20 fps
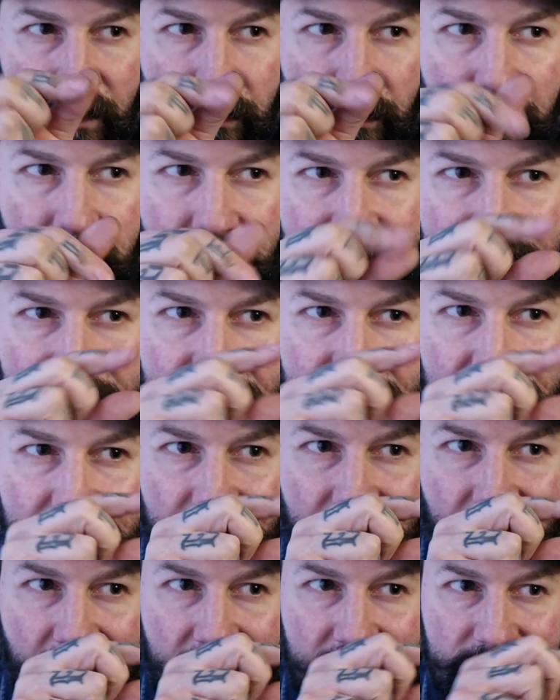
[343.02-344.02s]
where it's
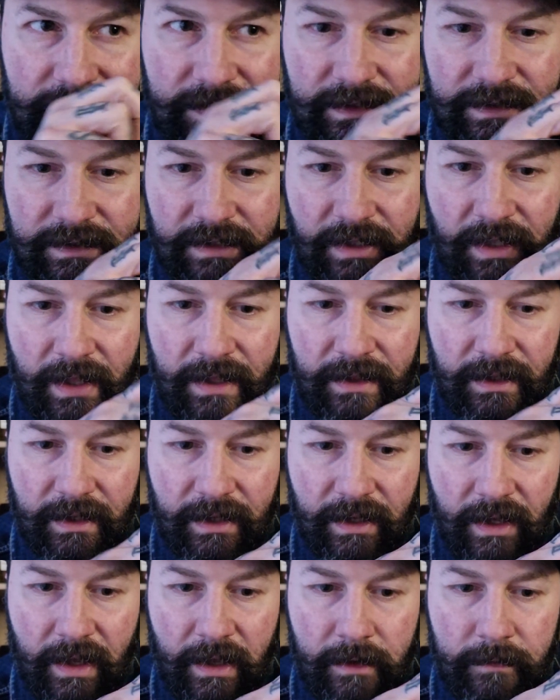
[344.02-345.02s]
has this
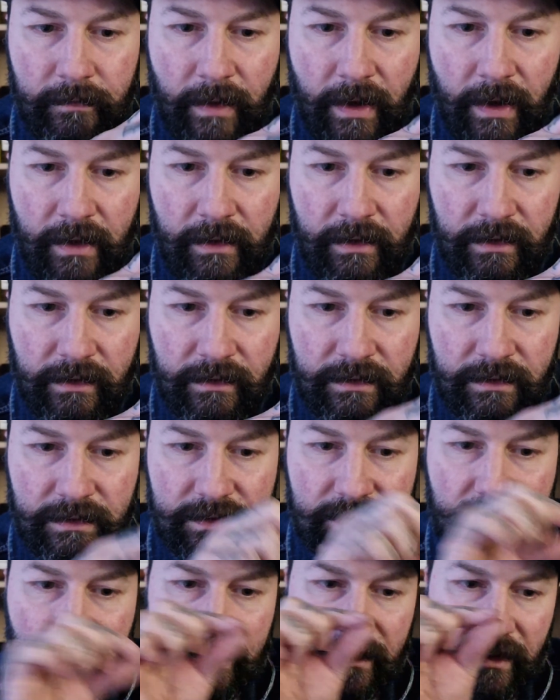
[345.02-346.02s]
slightly
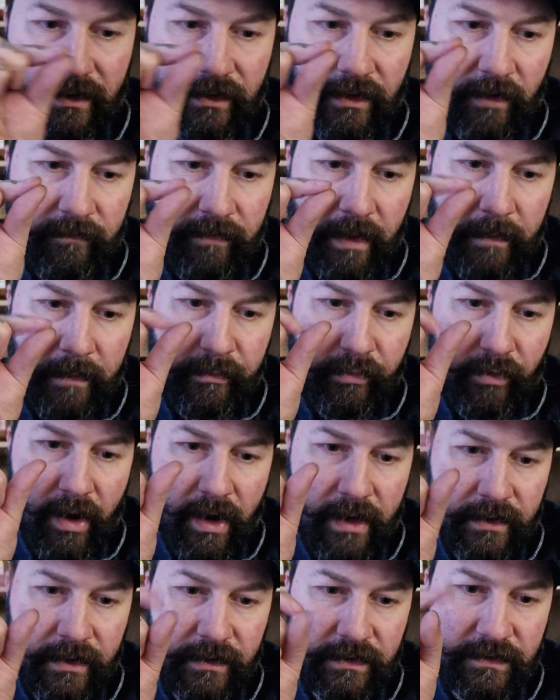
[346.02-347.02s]
animalicness, and then you have that
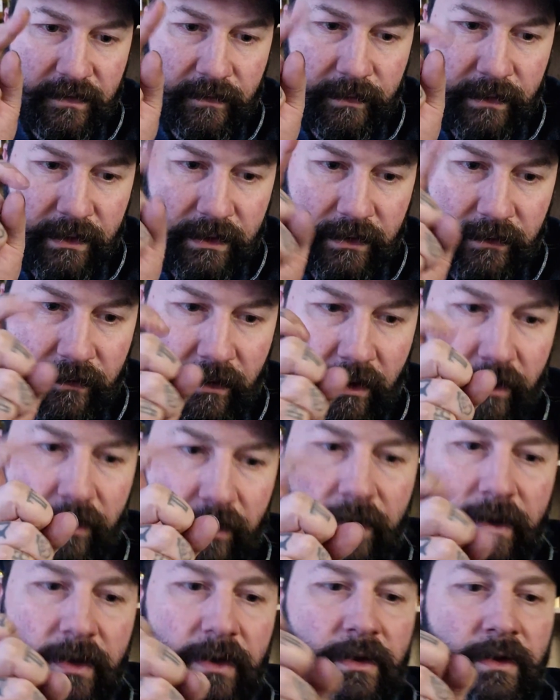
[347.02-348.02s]
brightness from the
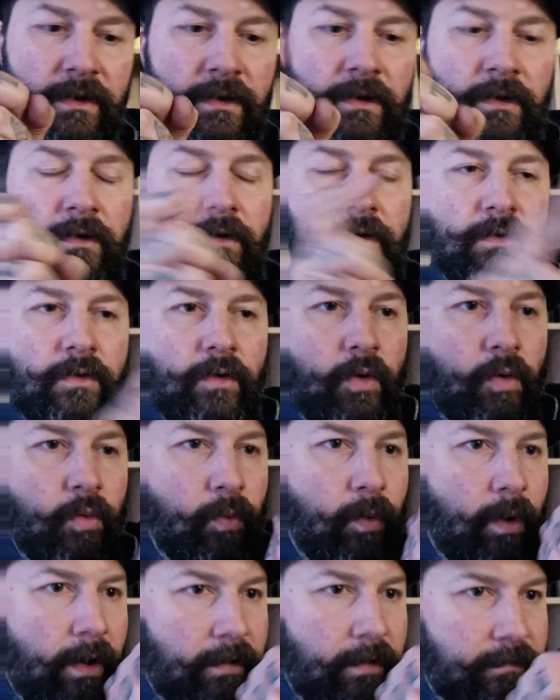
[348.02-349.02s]
neroli or
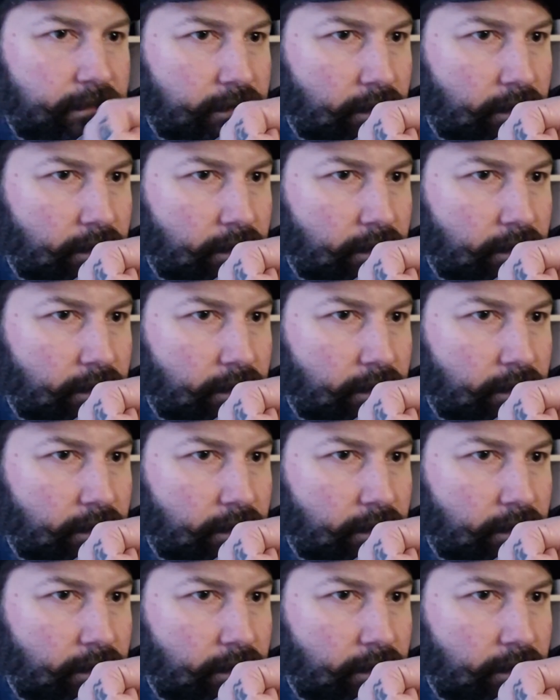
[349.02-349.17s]
white